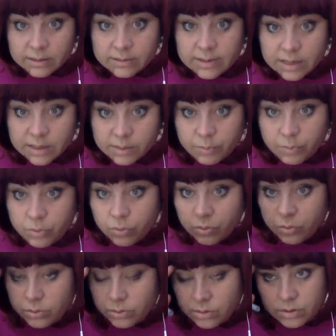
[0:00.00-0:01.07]
dark
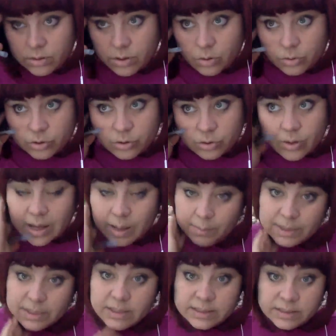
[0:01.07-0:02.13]
blue, also
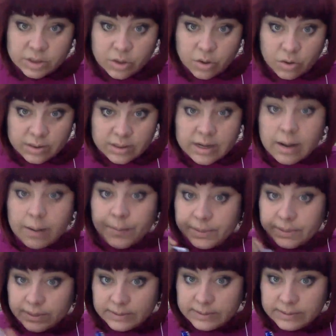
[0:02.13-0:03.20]
amethyst color,
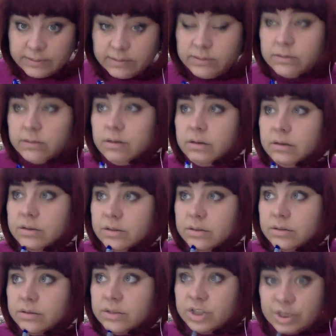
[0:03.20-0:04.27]
amethyst
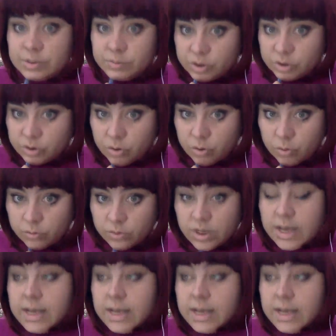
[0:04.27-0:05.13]
gemstone,